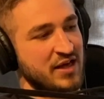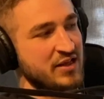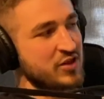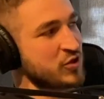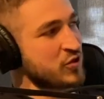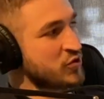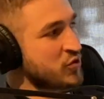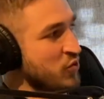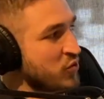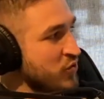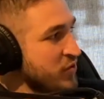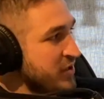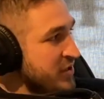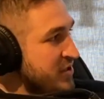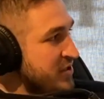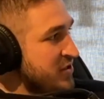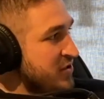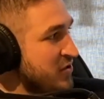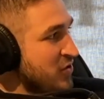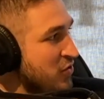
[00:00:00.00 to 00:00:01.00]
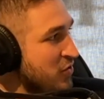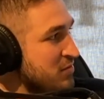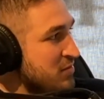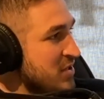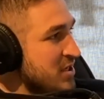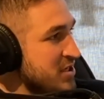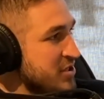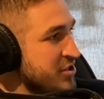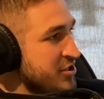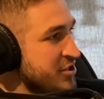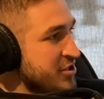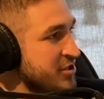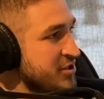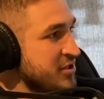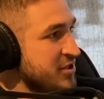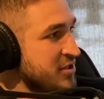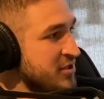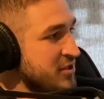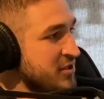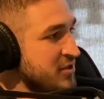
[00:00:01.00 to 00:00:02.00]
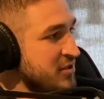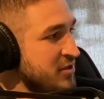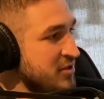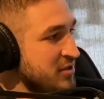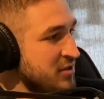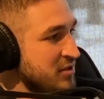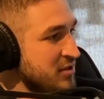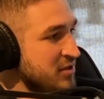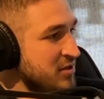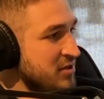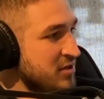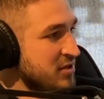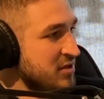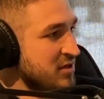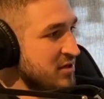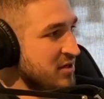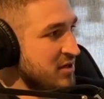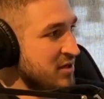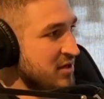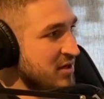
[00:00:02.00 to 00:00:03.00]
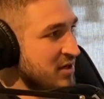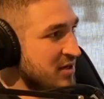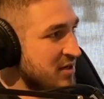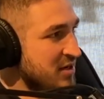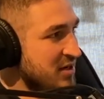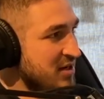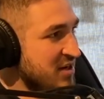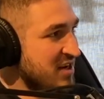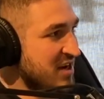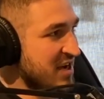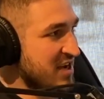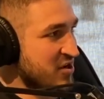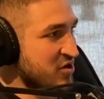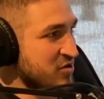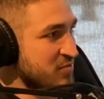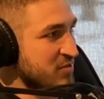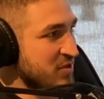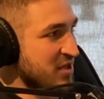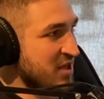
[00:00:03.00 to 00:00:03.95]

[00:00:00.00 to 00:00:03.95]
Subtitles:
there's only so much I could be